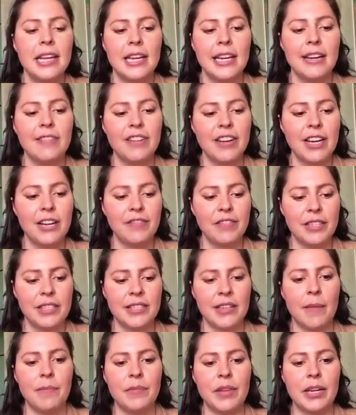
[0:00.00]
even if it's
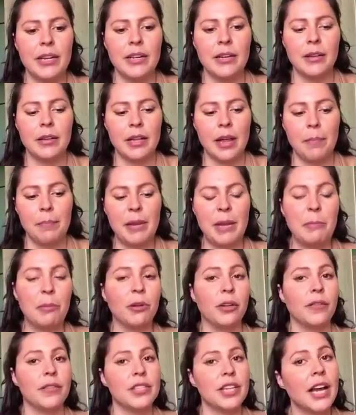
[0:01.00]
something that
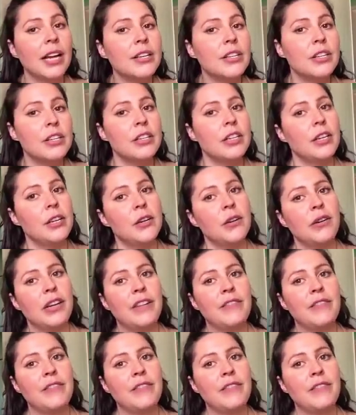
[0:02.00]
people have done to you,